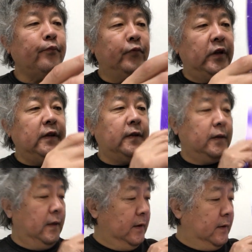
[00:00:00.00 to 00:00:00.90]
this
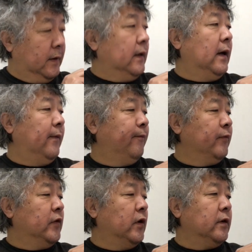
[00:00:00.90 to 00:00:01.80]
is
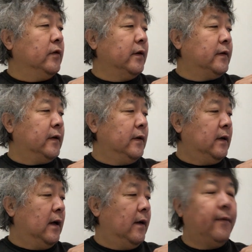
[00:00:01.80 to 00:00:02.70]
you're gonna see
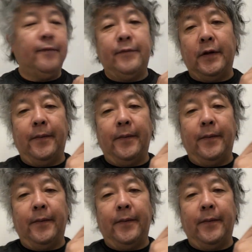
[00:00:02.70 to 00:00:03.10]
a